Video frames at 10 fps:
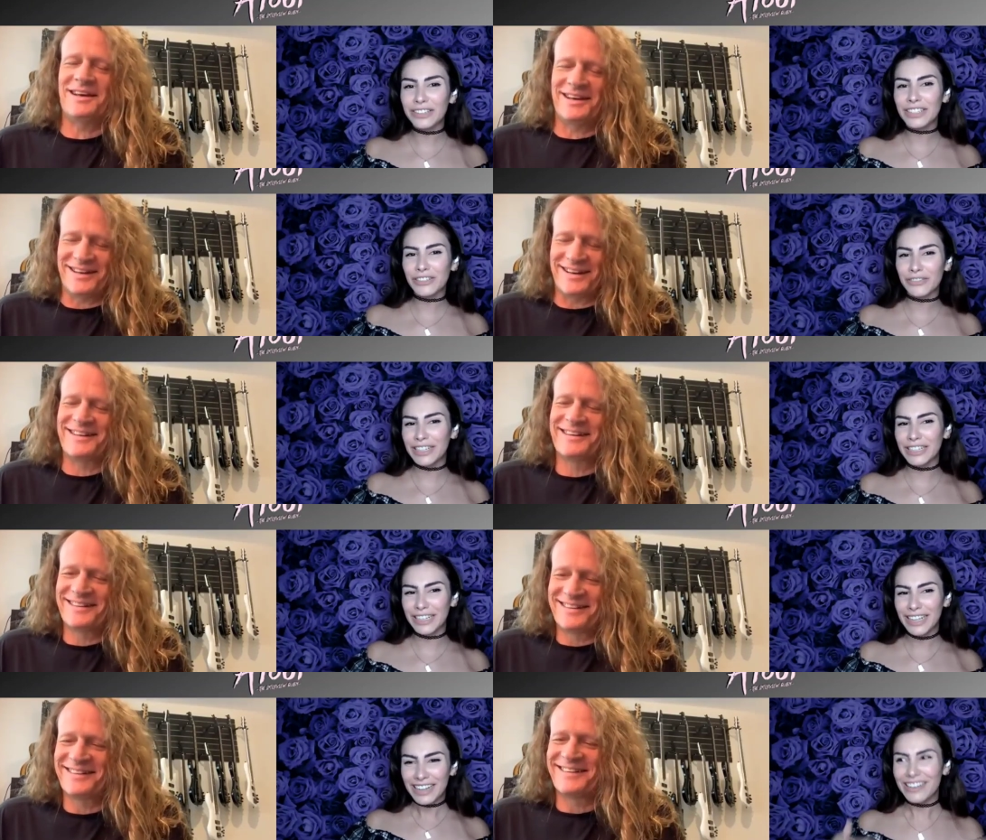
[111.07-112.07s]
Speaker 1: a little yeah.
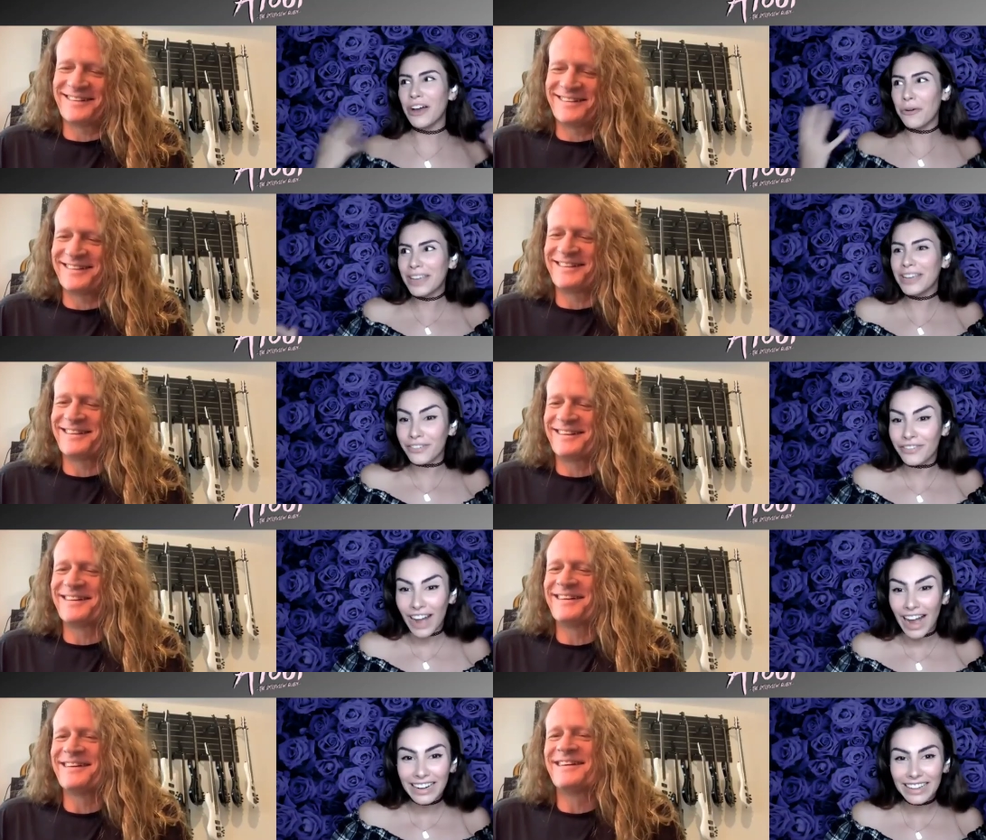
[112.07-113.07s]
surreal knowing you're
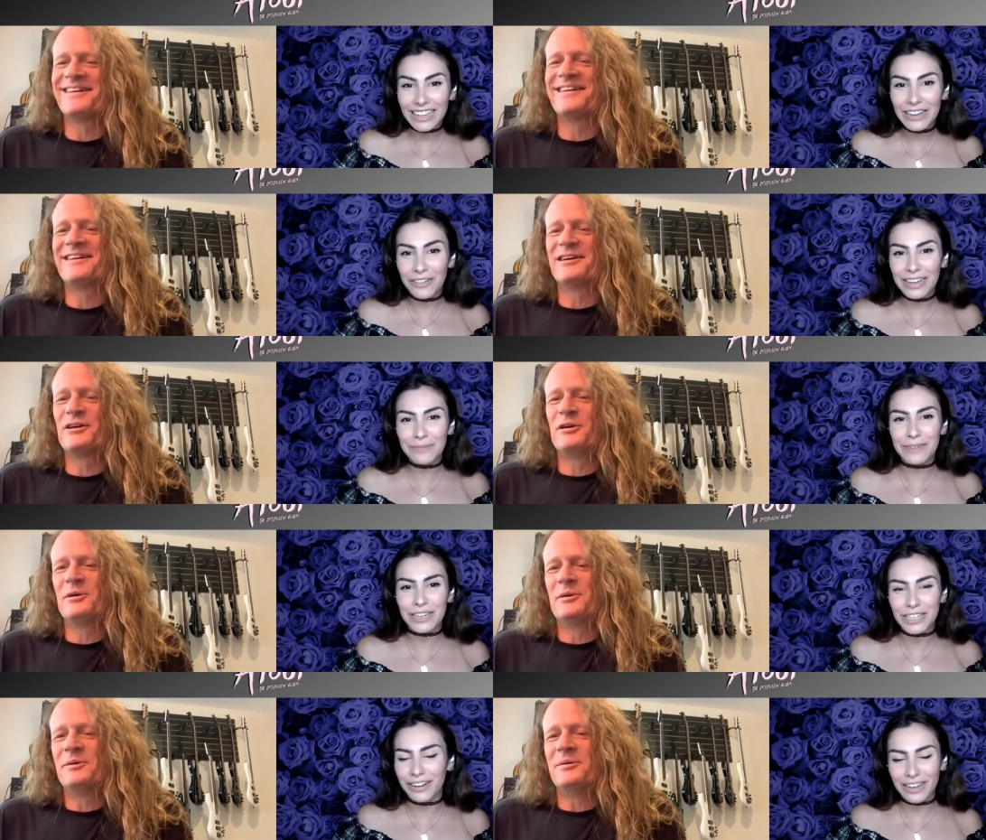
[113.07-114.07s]
finally going to
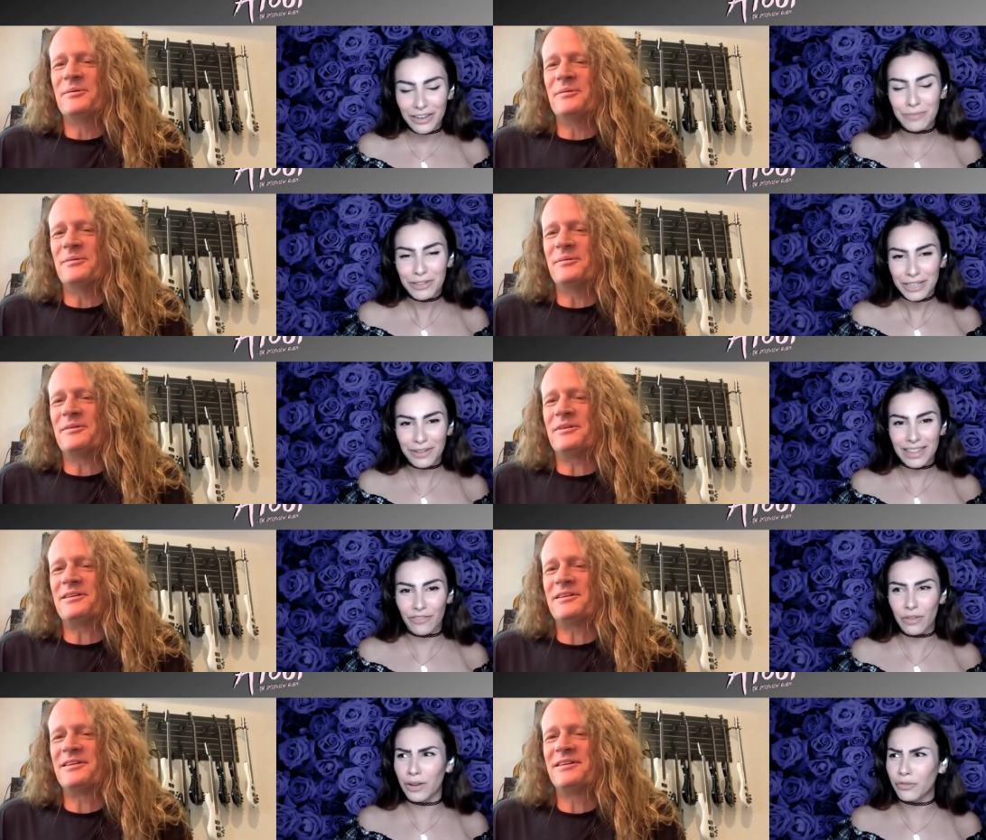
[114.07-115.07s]
be sharing new music with
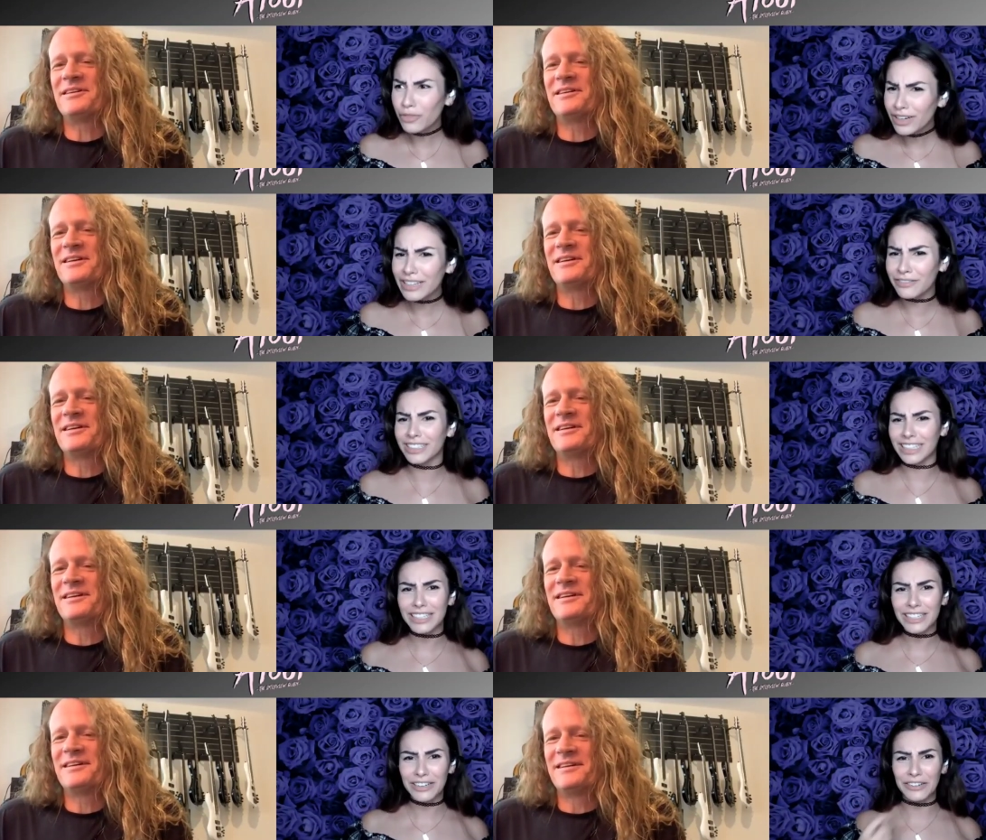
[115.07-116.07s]
everyone really,
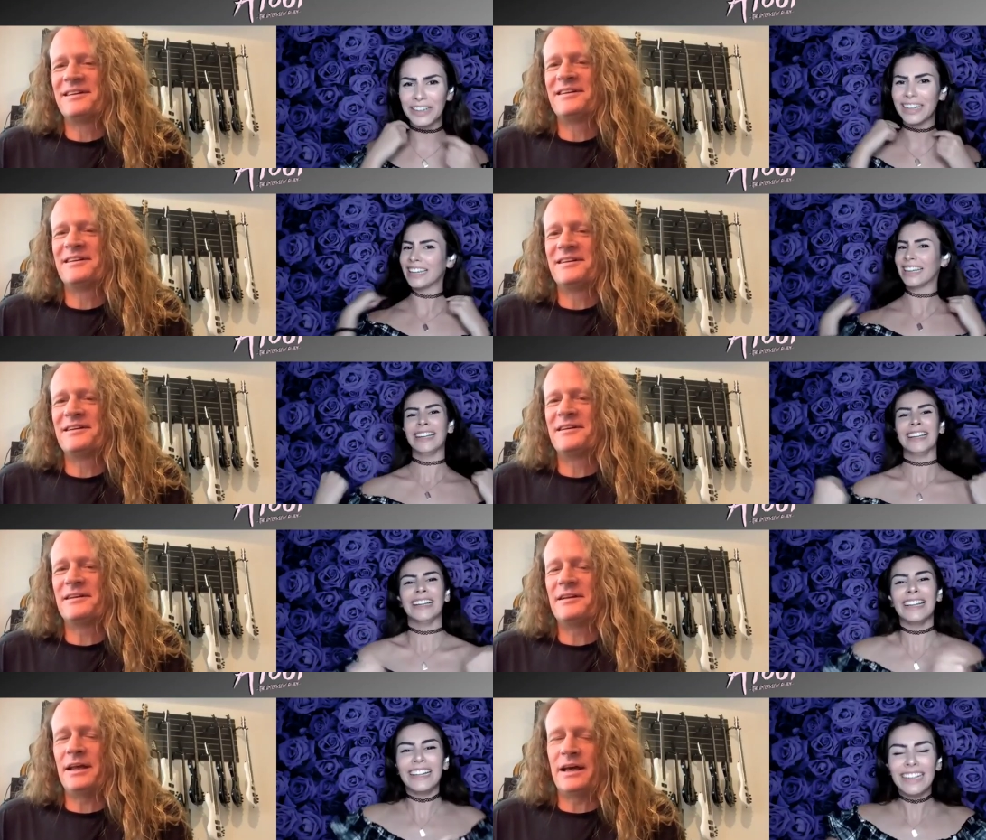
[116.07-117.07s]
really soon?
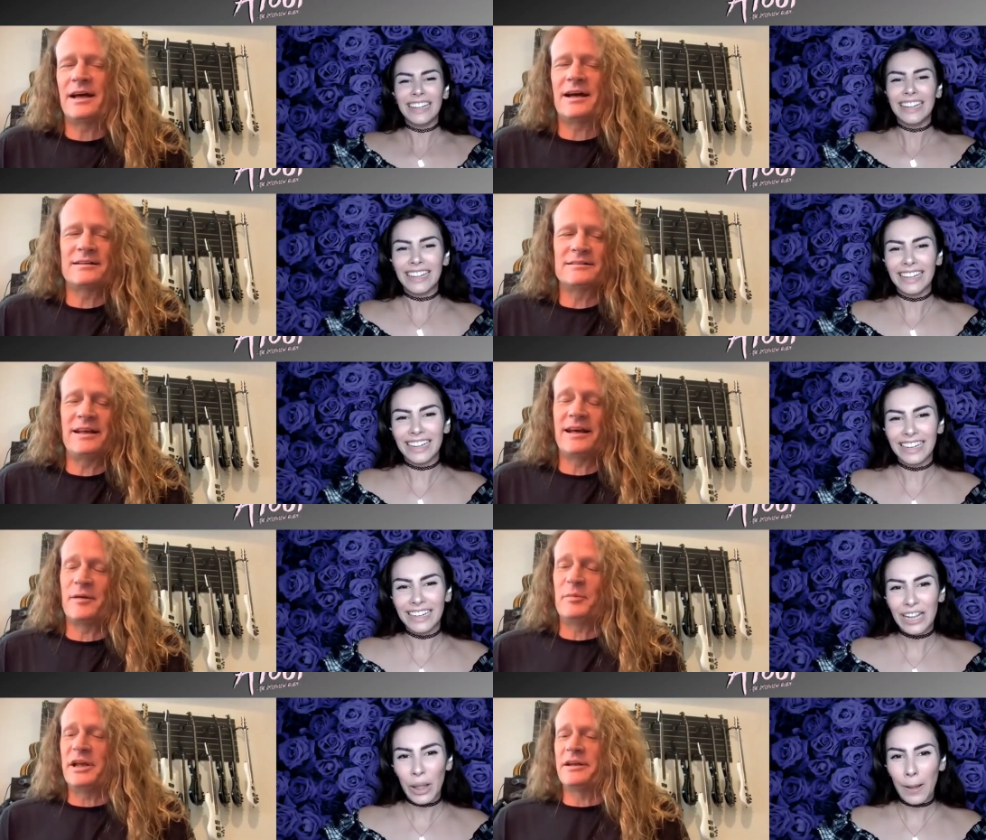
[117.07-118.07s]
Speaker 2: Yeah.
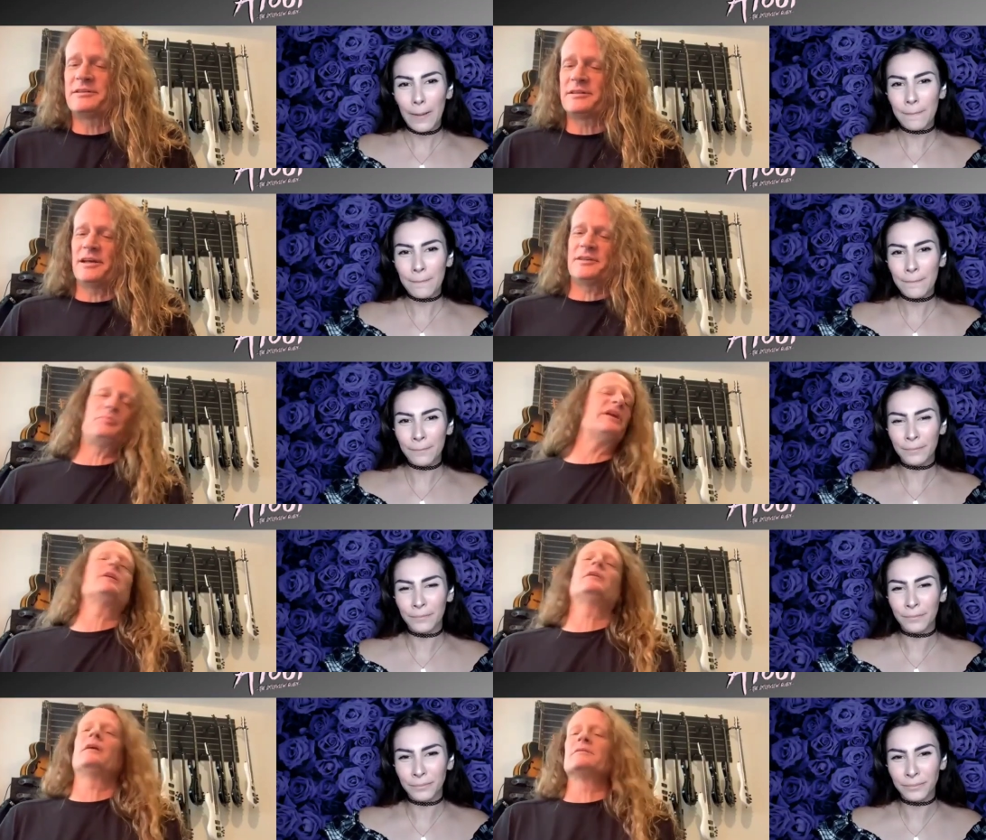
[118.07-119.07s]
Yeah. I mean, it's it's
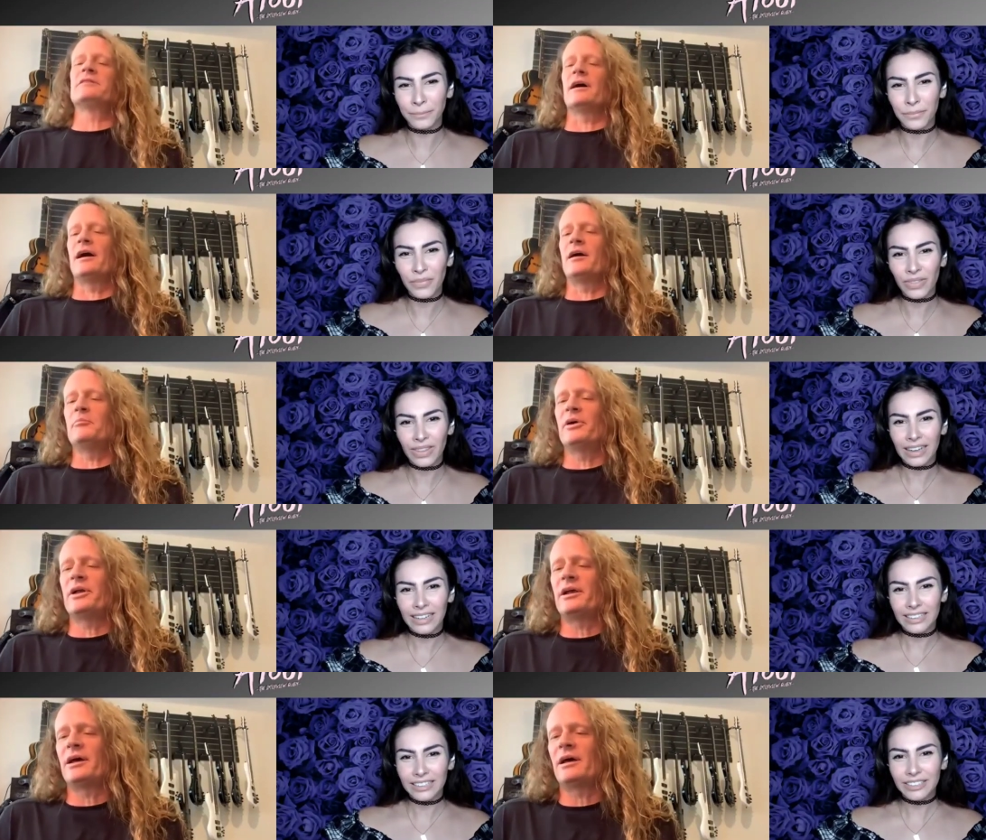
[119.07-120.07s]
been a long time,
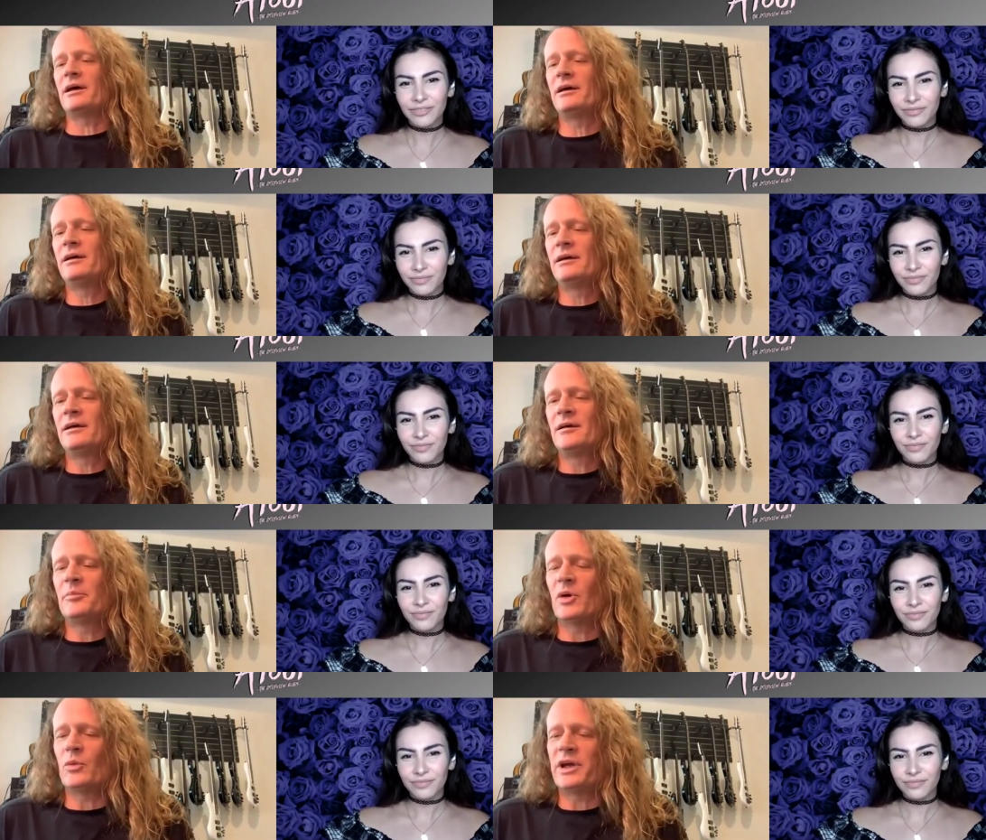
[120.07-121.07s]
but uh,
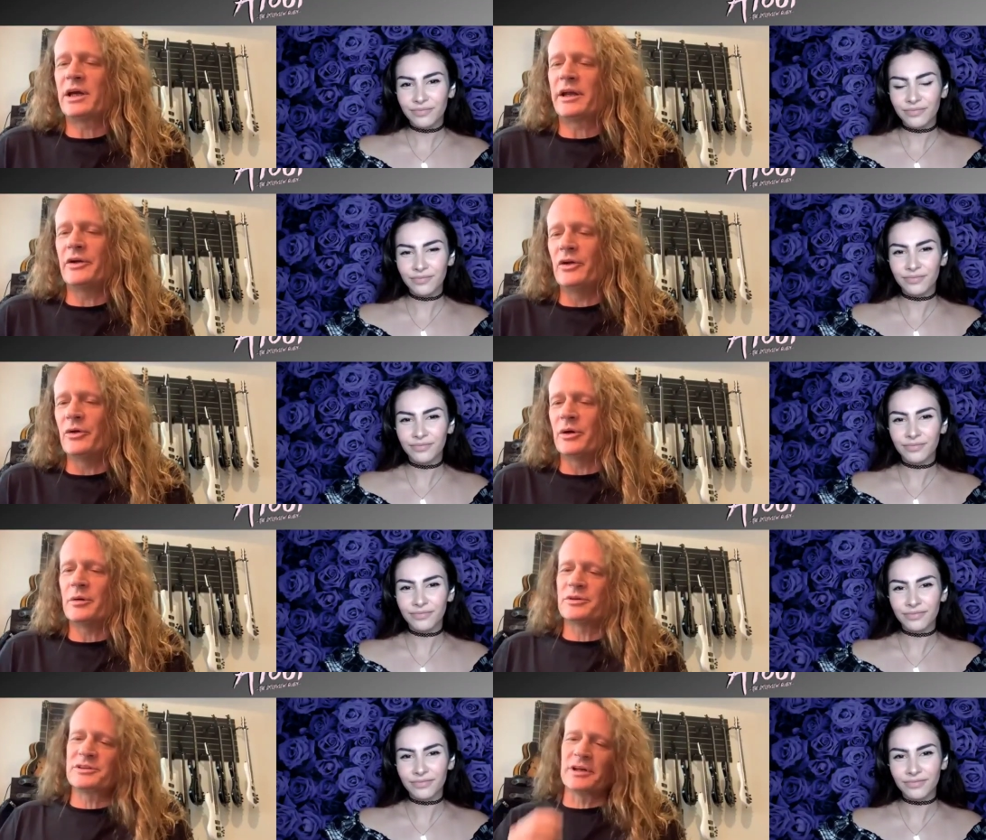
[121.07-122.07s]
but we kind of knew
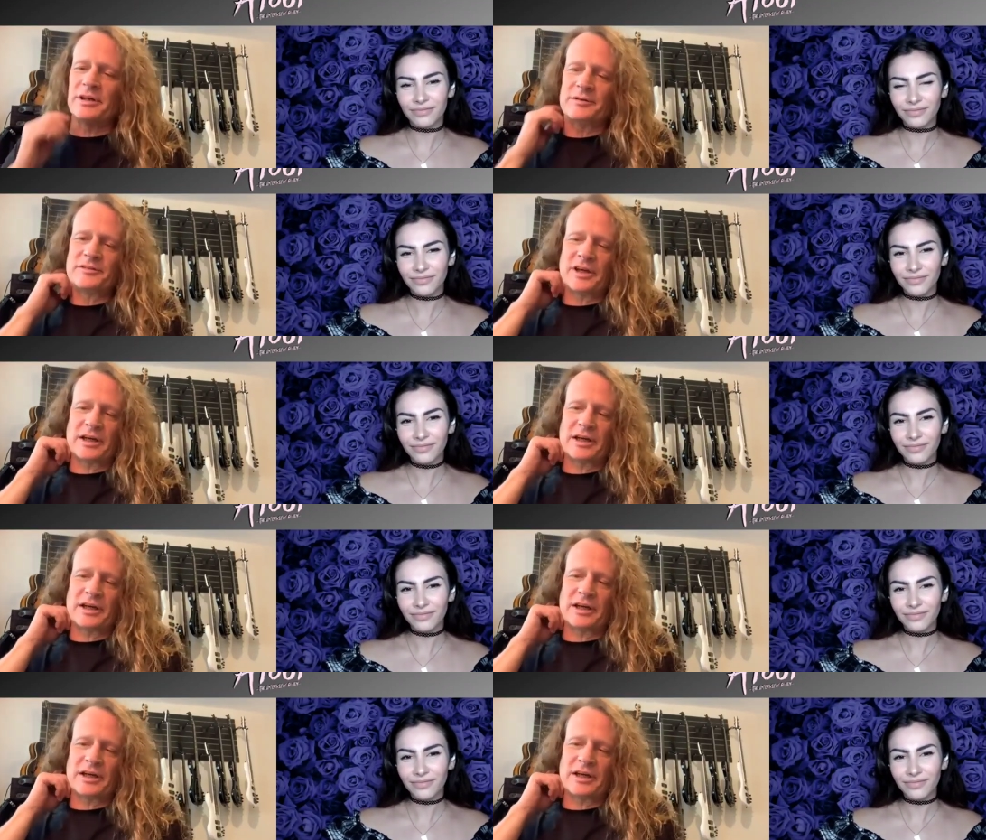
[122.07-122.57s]
it was going to